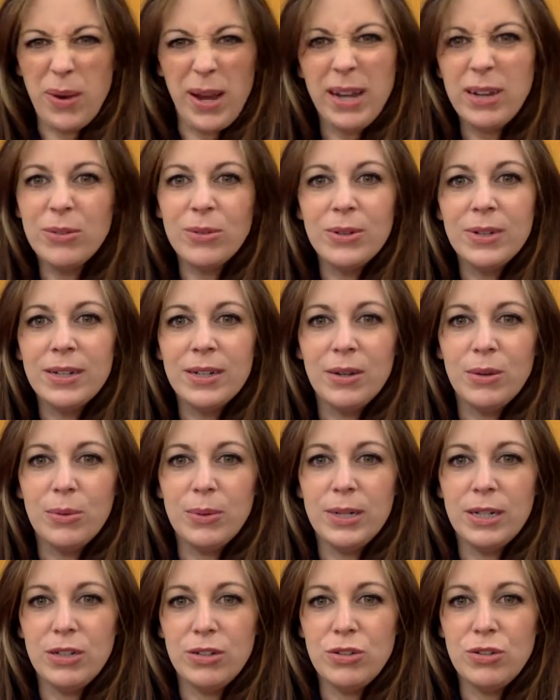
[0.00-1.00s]
out
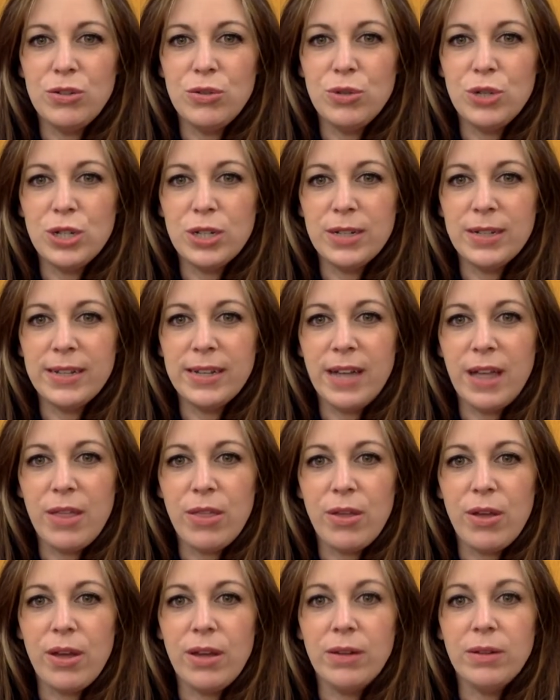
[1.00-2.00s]
when it's too chilly, I
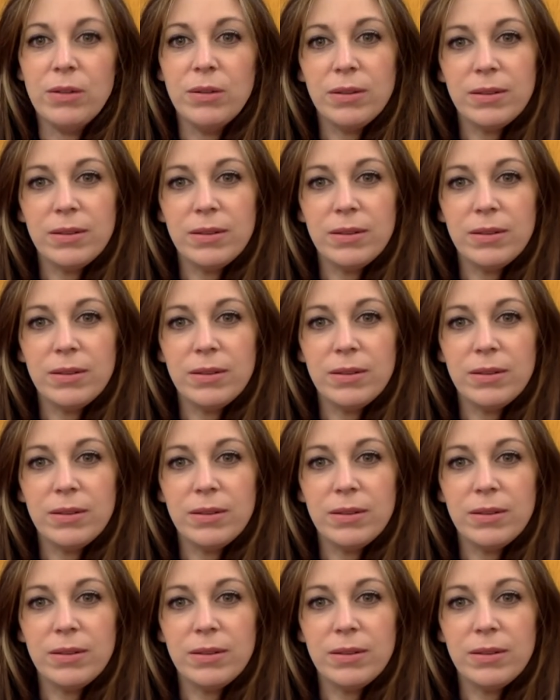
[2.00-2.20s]
thought,